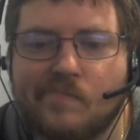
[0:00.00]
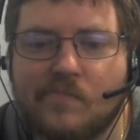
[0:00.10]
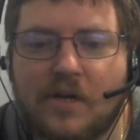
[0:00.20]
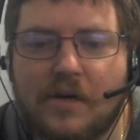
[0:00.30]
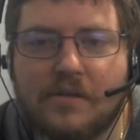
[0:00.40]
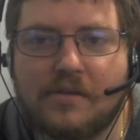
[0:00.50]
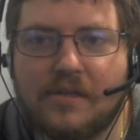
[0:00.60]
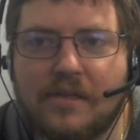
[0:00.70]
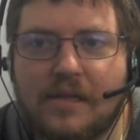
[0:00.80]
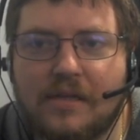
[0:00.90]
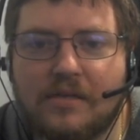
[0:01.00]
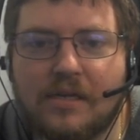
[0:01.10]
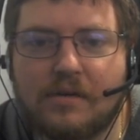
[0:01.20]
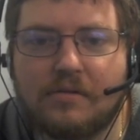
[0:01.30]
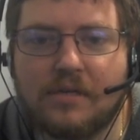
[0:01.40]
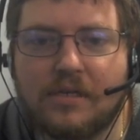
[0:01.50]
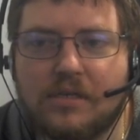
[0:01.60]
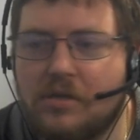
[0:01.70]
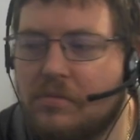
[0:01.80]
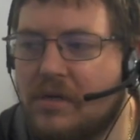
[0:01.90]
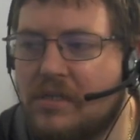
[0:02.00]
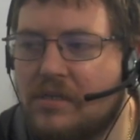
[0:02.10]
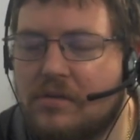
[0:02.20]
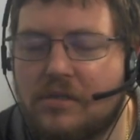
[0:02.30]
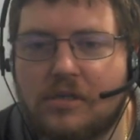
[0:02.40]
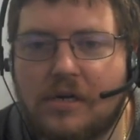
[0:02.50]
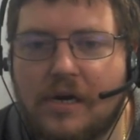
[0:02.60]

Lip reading: than that, there's not really too much you can try